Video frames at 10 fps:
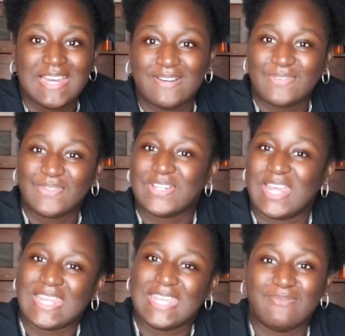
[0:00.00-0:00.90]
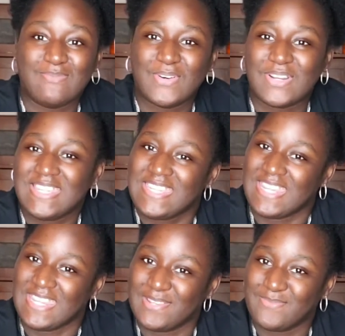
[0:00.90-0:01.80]
I'm going to try to get more than
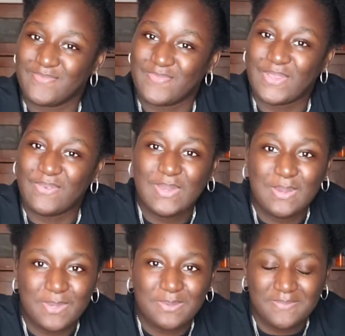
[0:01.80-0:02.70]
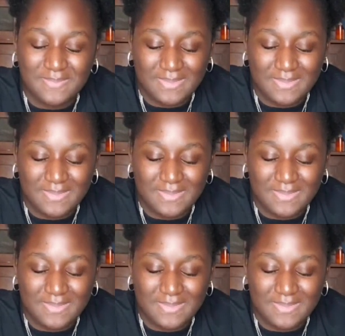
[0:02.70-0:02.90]
10. You feel me?